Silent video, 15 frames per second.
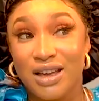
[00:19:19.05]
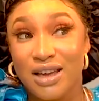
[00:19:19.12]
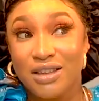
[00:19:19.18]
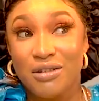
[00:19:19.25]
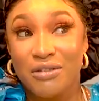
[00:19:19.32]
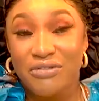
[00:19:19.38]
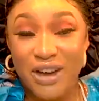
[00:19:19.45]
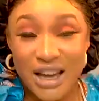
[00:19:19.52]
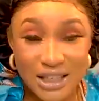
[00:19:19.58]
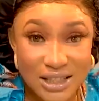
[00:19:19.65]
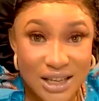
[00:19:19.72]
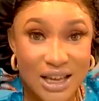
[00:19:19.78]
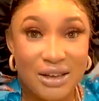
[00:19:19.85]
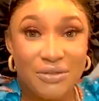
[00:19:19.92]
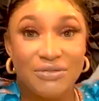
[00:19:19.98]

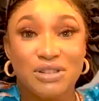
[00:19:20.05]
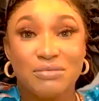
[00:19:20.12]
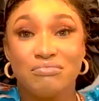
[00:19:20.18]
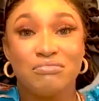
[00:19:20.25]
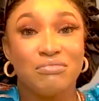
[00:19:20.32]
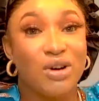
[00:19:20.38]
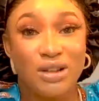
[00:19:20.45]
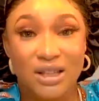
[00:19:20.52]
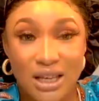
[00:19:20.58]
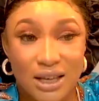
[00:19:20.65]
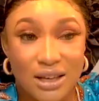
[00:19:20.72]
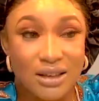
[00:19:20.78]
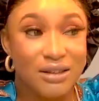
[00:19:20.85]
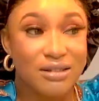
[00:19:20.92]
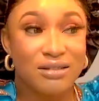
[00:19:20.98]
innovative
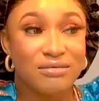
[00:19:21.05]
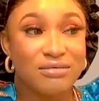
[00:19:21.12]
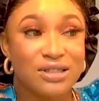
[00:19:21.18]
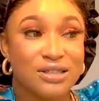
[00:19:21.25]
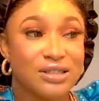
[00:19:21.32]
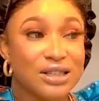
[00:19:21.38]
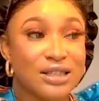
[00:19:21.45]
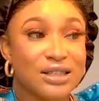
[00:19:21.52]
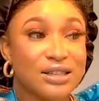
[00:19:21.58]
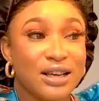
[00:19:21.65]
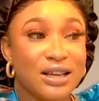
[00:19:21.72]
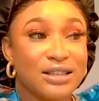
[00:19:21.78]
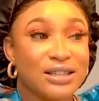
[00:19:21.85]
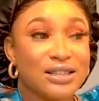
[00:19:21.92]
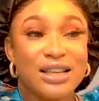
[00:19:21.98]
money. It's, it's,
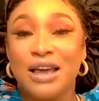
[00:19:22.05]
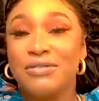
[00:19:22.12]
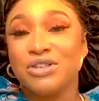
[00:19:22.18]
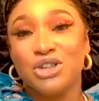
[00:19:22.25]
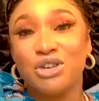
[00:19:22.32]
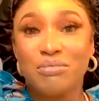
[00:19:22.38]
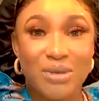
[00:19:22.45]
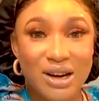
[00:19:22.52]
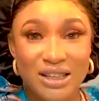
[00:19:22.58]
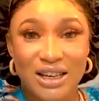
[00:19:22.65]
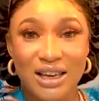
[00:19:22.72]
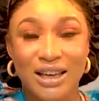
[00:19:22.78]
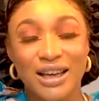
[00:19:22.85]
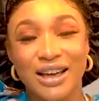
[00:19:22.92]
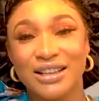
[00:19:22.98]
it saves you
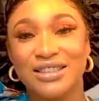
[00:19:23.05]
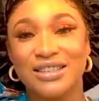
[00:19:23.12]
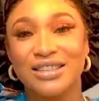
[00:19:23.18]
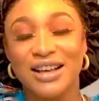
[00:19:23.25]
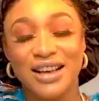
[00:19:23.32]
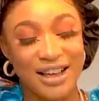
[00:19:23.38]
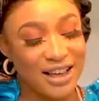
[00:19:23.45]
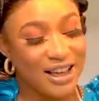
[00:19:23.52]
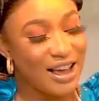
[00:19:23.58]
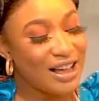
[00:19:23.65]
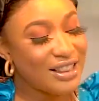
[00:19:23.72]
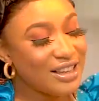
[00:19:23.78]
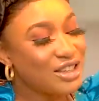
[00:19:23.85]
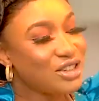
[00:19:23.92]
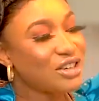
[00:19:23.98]
money. It's,
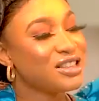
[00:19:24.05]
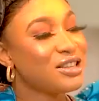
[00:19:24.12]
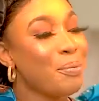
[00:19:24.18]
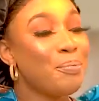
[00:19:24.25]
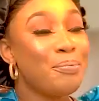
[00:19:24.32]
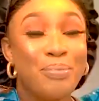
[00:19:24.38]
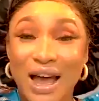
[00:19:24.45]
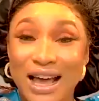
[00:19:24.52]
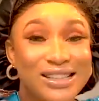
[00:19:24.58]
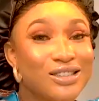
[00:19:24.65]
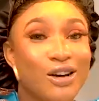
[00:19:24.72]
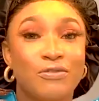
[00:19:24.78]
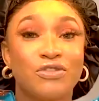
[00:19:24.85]
and it's just the best